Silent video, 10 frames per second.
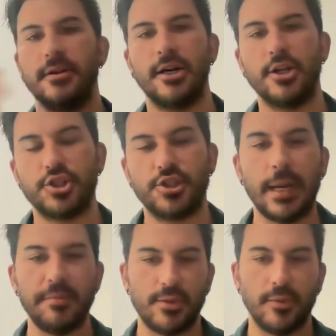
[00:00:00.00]
uh,
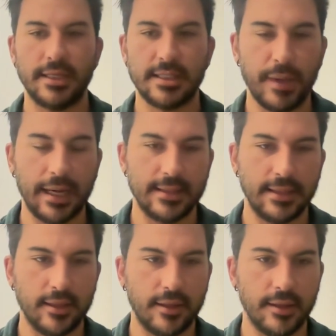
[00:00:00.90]
shapes do we expect
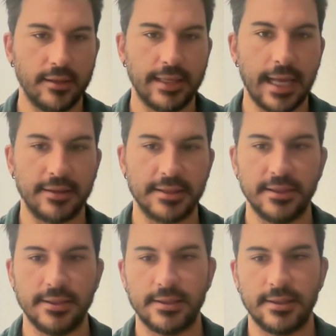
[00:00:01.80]
in in
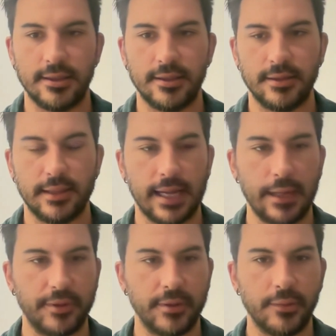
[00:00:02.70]
galaxies uh,
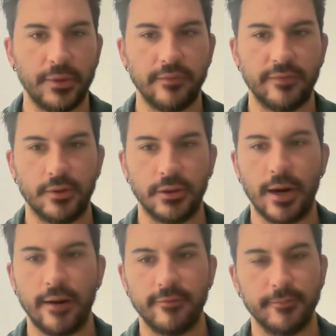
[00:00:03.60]
out there that we can
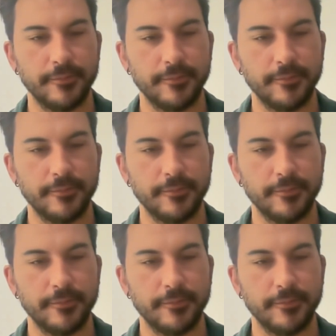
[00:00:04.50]
photograph?